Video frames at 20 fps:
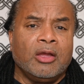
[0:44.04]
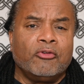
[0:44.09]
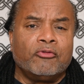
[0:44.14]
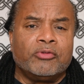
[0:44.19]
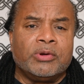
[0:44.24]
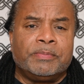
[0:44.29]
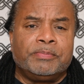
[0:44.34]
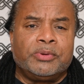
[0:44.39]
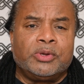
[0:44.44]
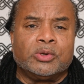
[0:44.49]

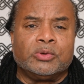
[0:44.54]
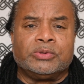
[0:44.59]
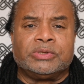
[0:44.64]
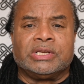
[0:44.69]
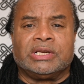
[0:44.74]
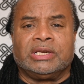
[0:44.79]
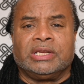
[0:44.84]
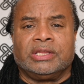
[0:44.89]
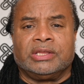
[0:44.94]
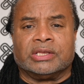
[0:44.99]

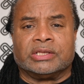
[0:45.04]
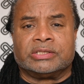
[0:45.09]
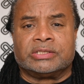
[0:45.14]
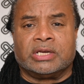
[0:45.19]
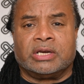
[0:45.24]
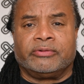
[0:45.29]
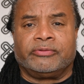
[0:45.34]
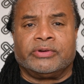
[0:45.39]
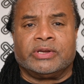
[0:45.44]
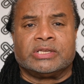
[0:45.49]
reputedly the
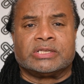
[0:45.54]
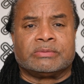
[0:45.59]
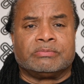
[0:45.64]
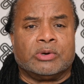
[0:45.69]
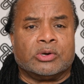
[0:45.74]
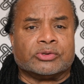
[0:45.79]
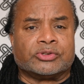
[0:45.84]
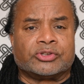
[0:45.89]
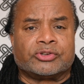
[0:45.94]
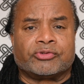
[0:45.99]
toughest,
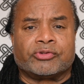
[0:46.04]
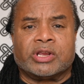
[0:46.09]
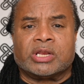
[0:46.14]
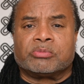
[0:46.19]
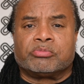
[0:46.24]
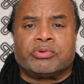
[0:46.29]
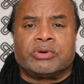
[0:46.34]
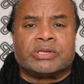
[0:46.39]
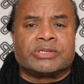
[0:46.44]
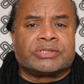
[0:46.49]
most
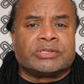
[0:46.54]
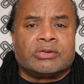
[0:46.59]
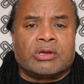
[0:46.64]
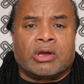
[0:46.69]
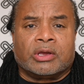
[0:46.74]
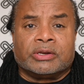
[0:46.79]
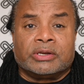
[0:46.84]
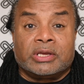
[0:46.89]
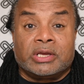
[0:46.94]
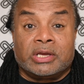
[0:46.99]
strict prison
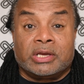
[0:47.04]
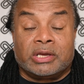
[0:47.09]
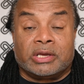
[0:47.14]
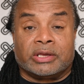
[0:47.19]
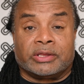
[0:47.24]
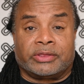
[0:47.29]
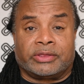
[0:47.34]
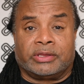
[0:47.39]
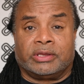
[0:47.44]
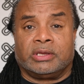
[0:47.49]
on
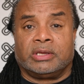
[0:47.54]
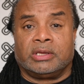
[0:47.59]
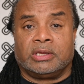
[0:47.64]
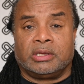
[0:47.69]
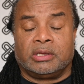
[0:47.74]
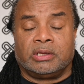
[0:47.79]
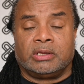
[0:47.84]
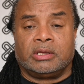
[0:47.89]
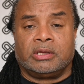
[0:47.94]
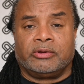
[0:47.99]
earth
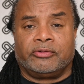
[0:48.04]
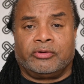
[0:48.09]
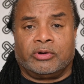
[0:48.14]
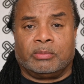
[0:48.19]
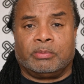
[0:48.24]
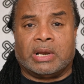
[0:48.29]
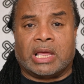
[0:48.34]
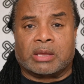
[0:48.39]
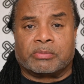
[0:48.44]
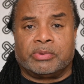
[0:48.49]
for a
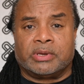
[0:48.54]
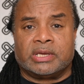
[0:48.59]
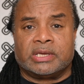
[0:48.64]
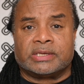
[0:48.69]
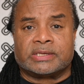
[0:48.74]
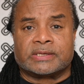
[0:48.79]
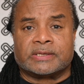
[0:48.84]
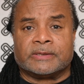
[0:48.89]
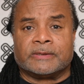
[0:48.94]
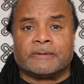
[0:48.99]
black
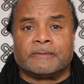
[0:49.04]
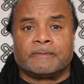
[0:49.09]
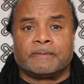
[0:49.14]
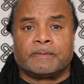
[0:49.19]
person.